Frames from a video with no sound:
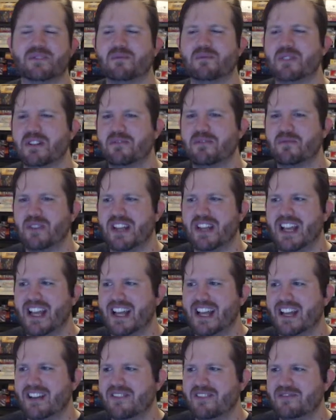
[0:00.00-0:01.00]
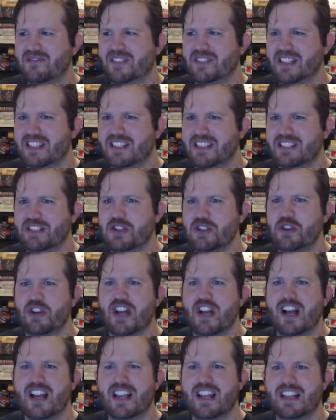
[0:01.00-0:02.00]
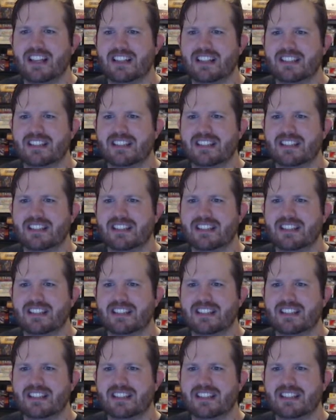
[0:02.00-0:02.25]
What if we have these giant